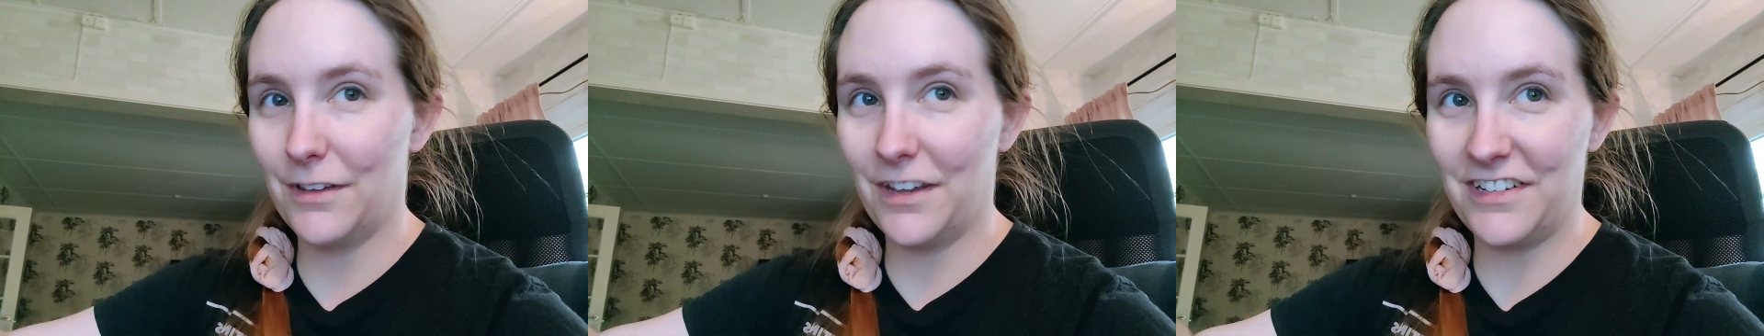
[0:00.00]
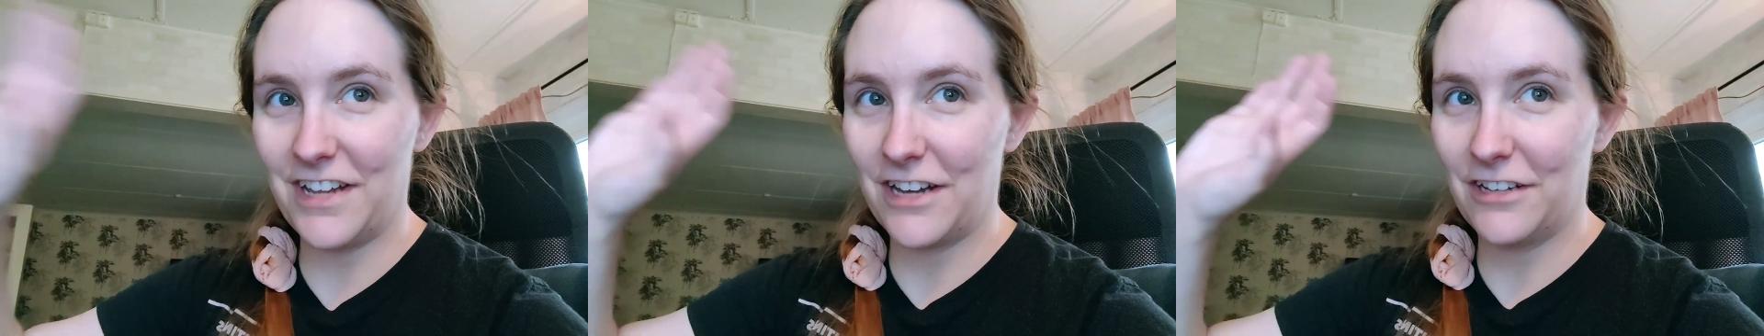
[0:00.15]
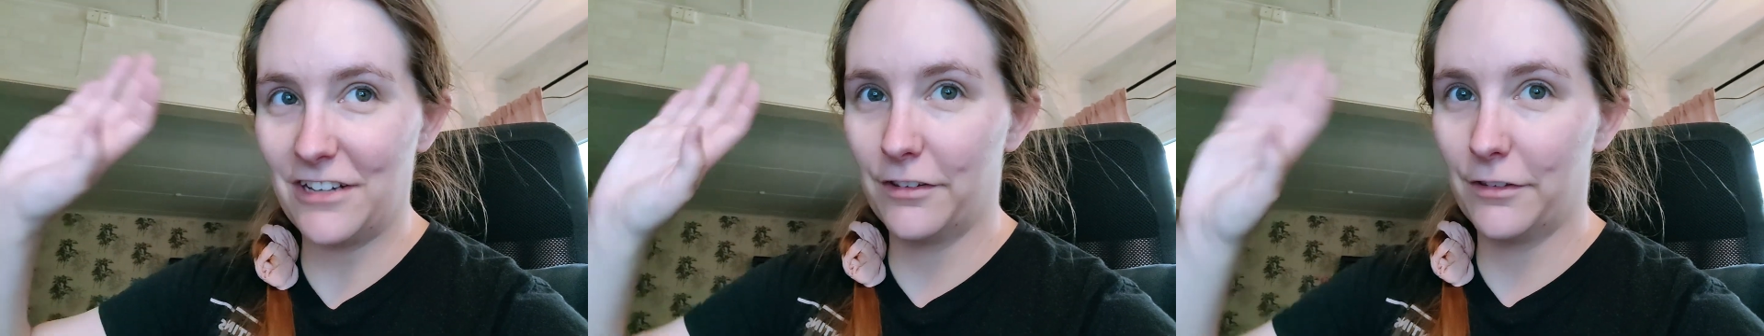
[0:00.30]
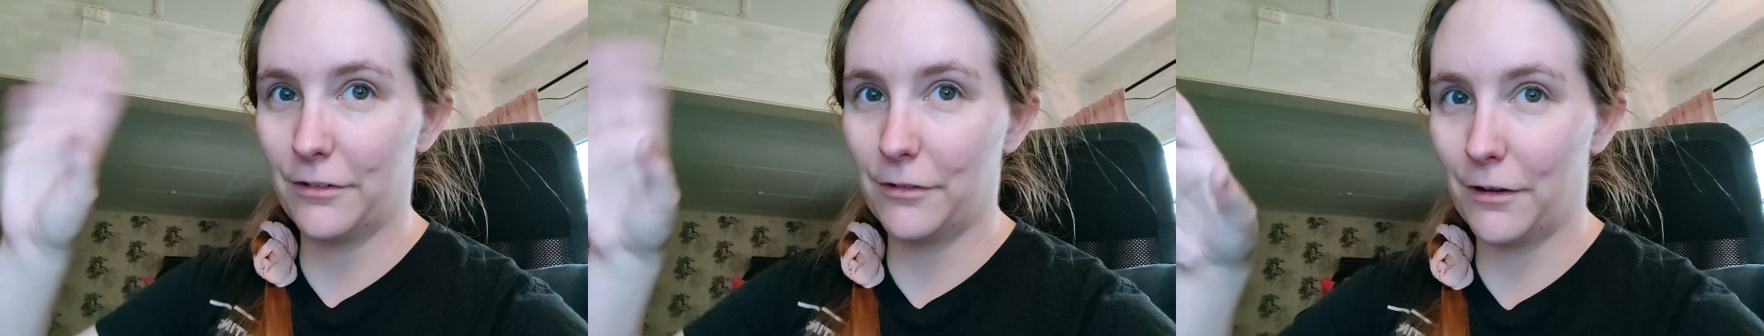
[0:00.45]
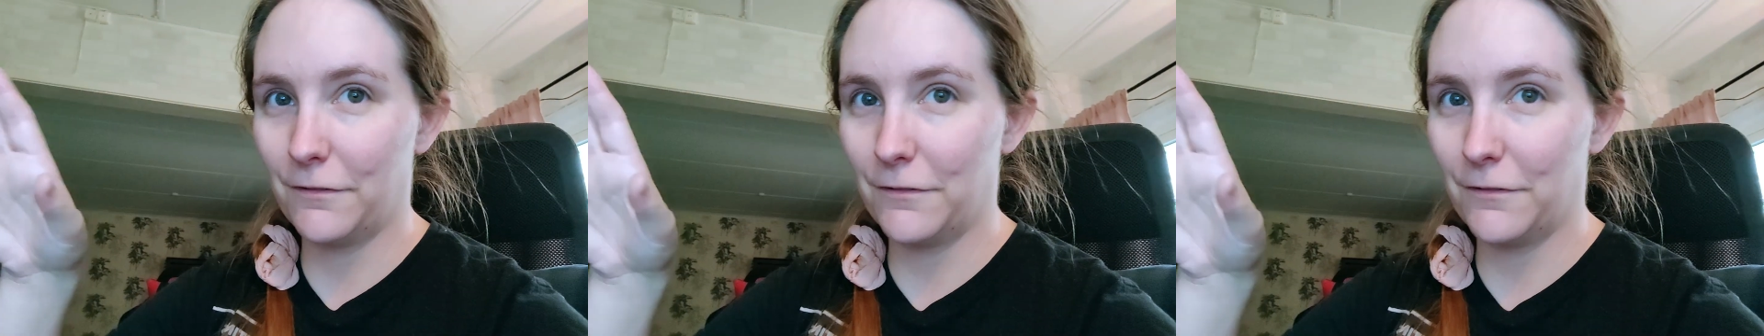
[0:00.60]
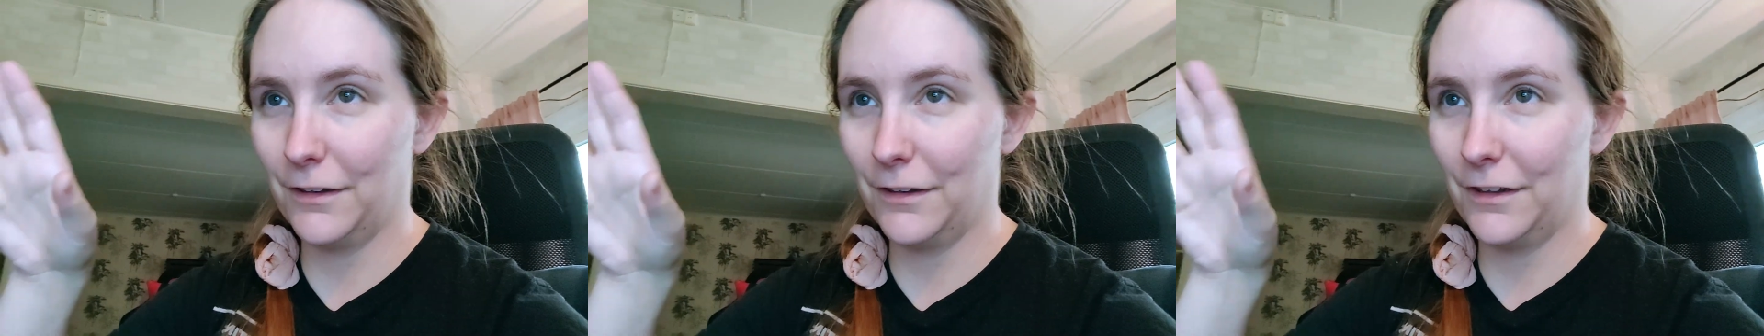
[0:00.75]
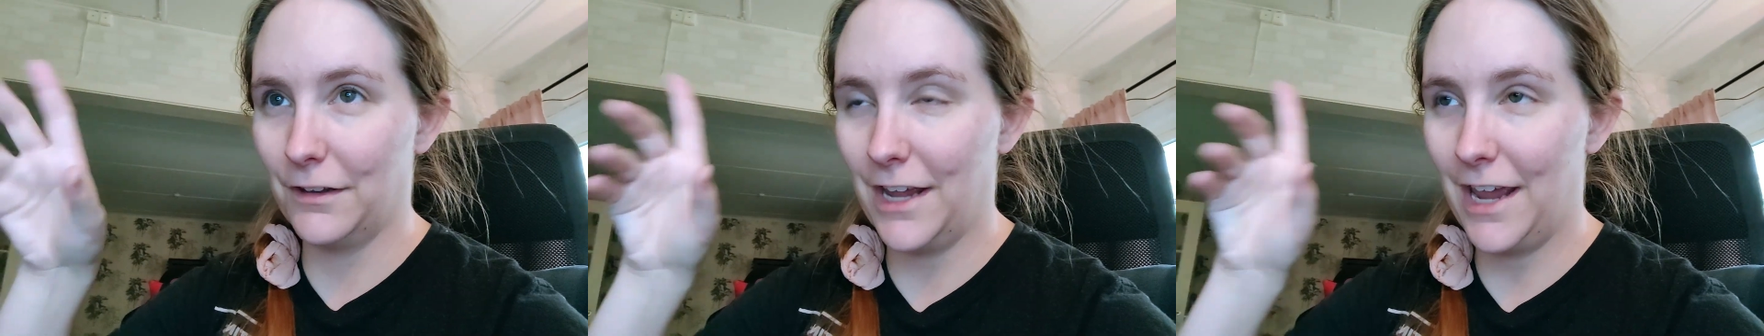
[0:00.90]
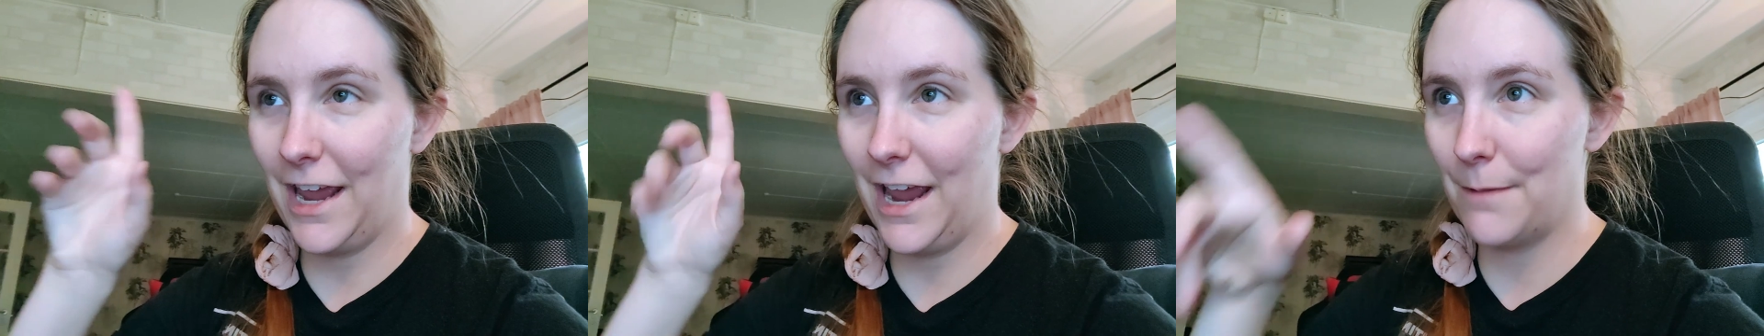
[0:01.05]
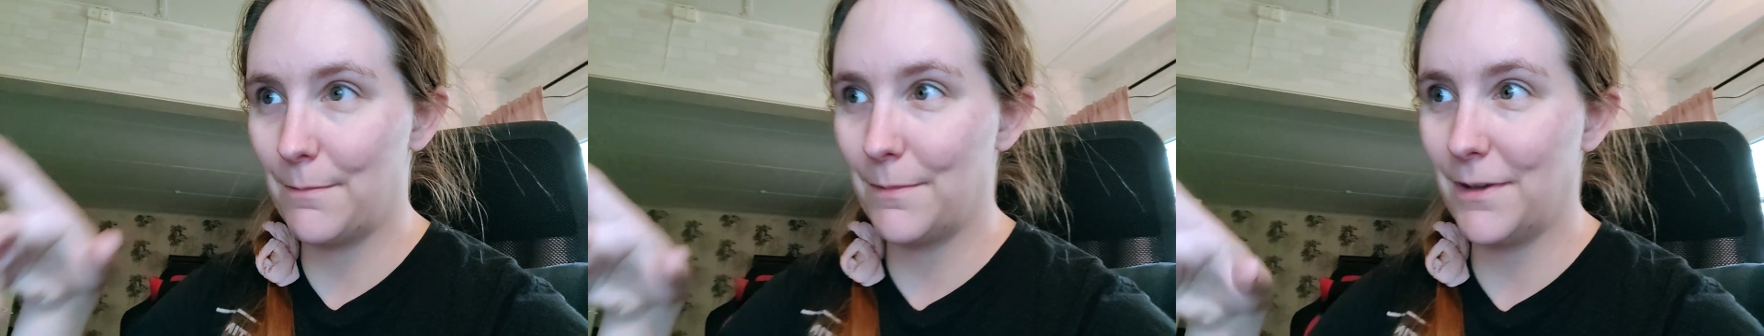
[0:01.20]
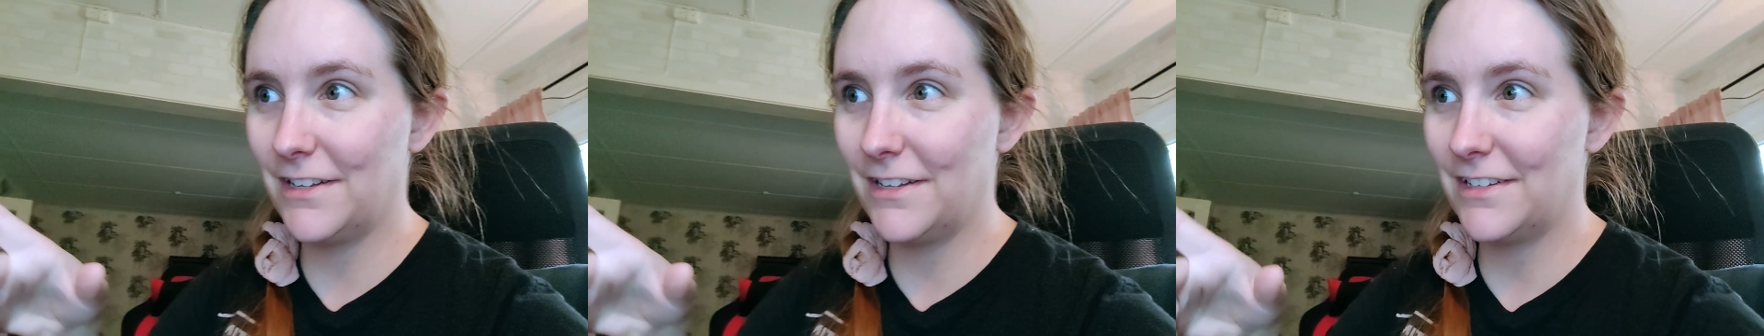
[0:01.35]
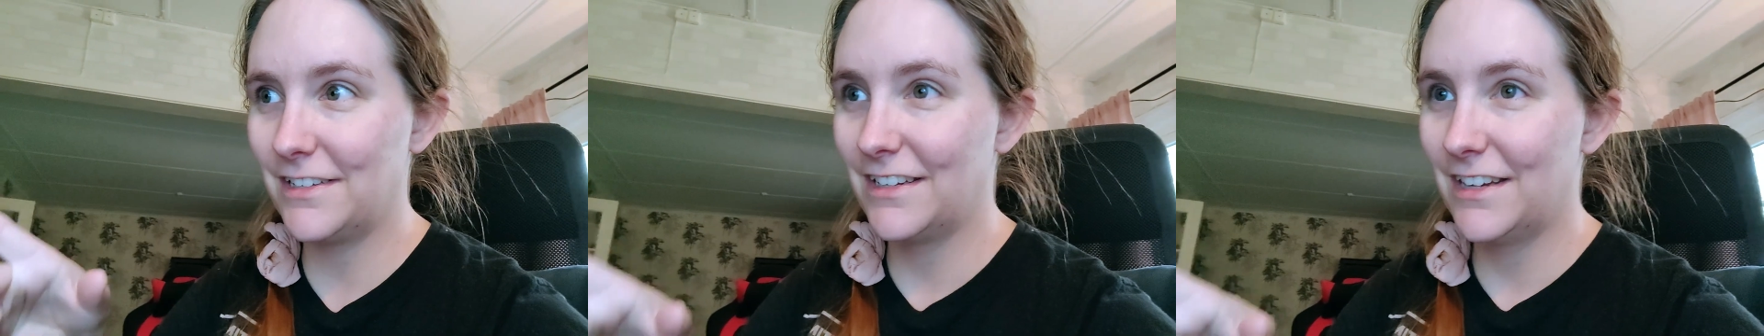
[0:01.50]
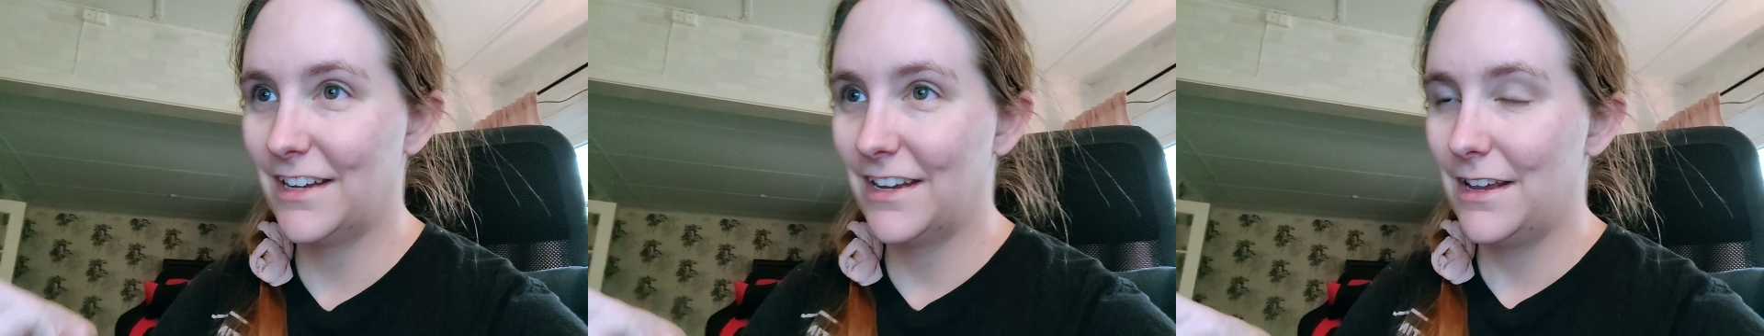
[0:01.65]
attached to the ruffle and hem it,